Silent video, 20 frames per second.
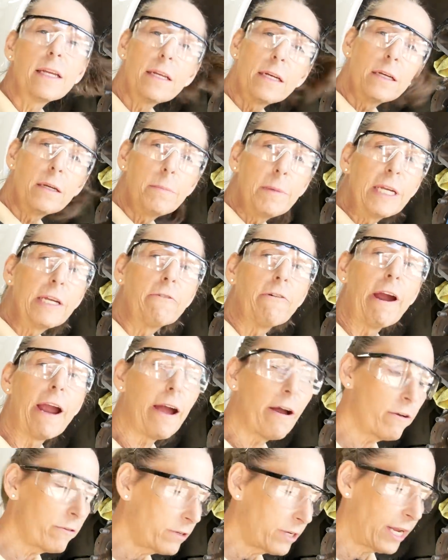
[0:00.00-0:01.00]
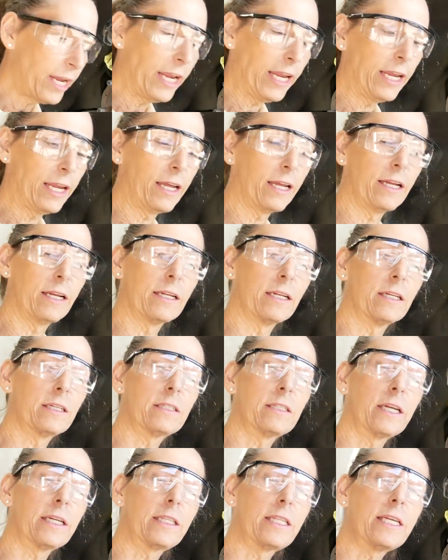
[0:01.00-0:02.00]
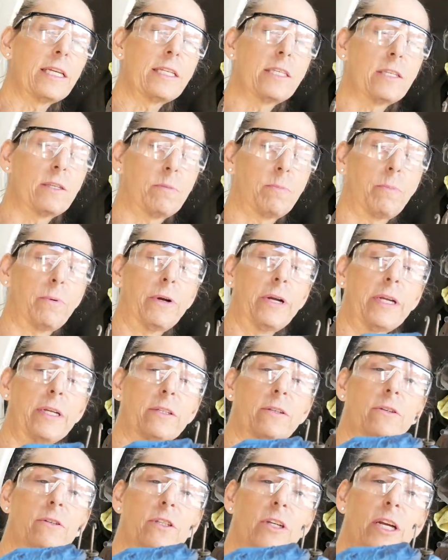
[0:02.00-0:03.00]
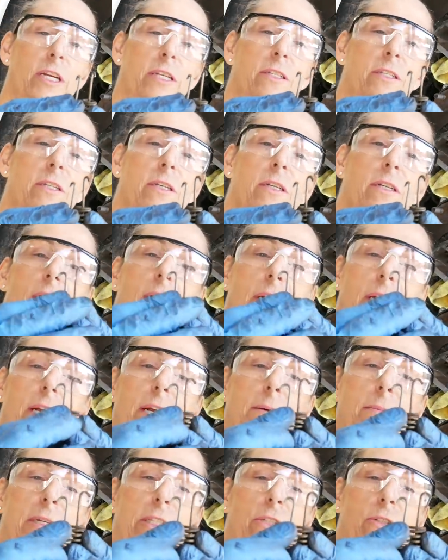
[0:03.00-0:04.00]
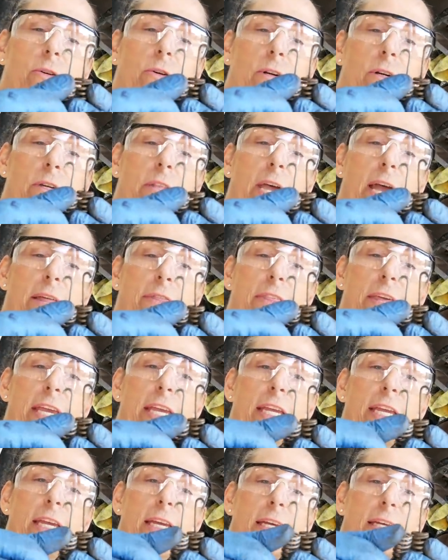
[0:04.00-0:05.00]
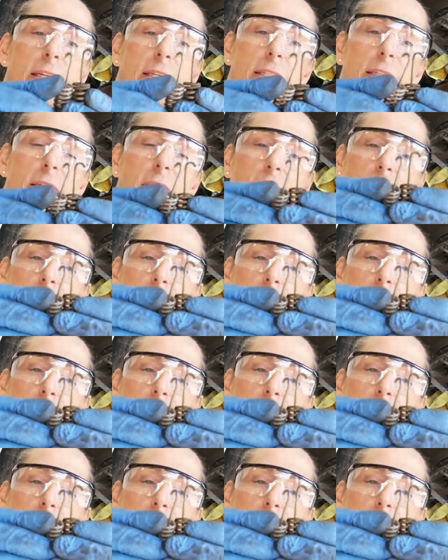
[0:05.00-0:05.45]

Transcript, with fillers: needed to be ground, and looks like these springs are just, look at how much shorter that thing is.